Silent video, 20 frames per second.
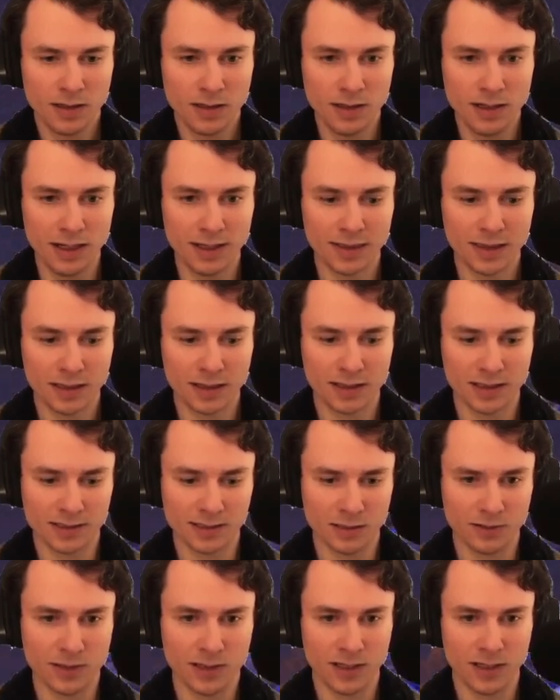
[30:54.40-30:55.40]
I think
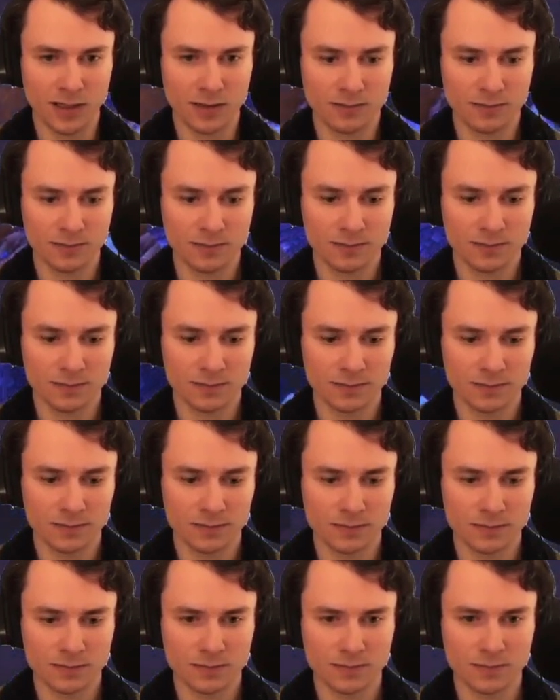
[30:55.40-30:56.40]
that's okay.
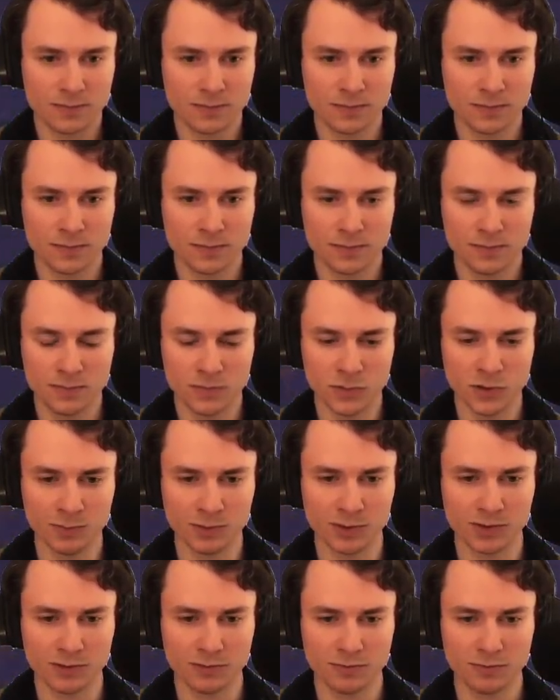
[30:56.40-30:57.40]

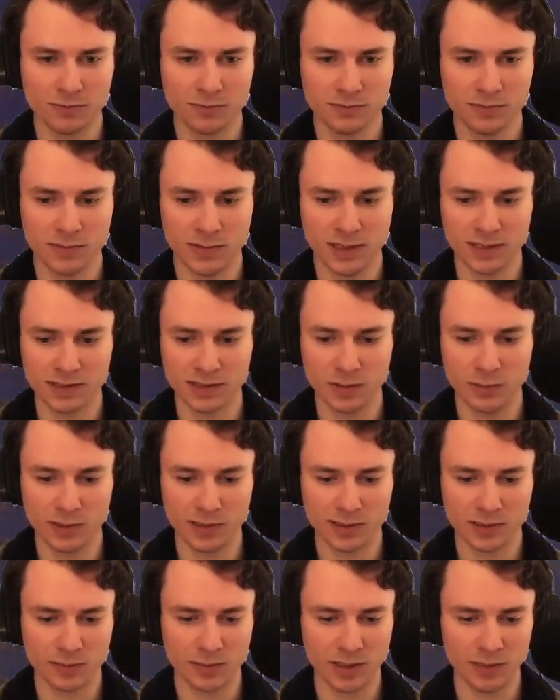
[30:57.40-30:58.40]
Whoops. Accidentally
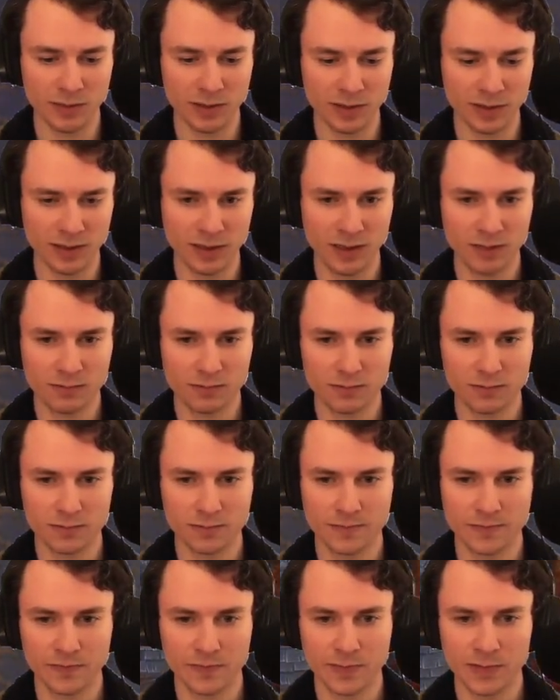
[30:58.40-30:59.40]
pressed my ability,
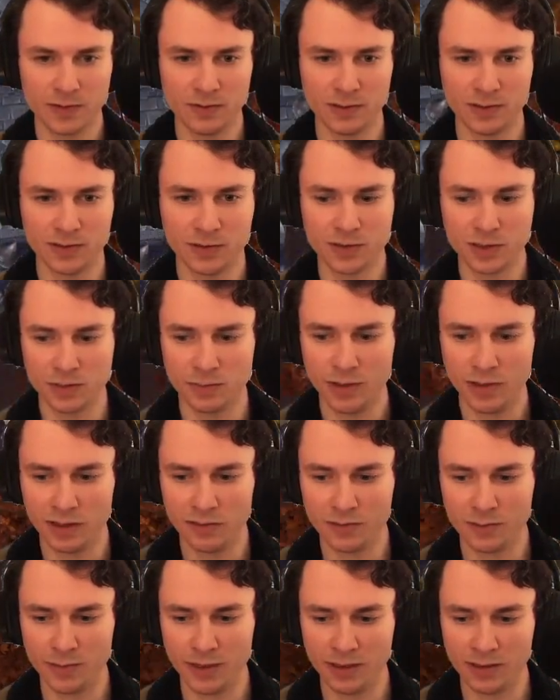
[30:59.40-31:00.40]
which took me
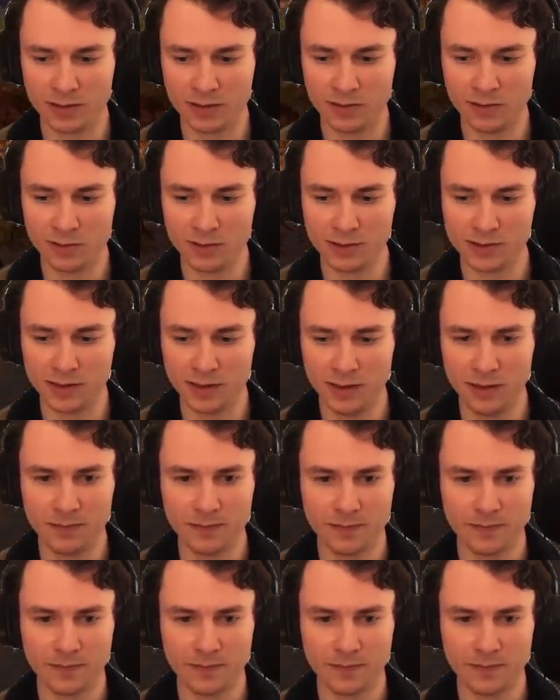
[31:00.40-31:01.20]
off of my little horsey.